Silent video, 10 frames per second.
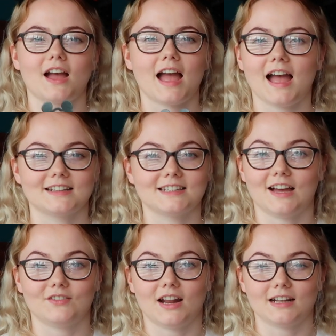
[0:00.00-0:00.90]
I had to
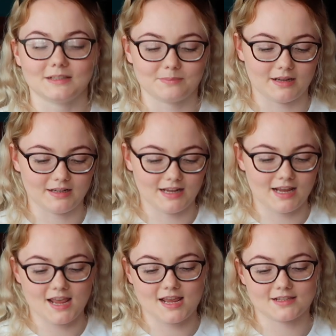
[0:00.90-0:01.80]
have an Alice pin.
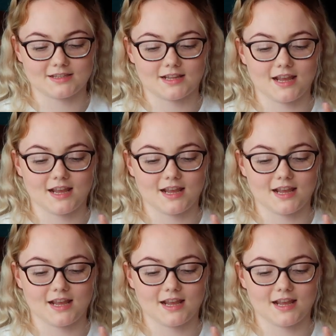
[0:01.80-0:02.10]
It is,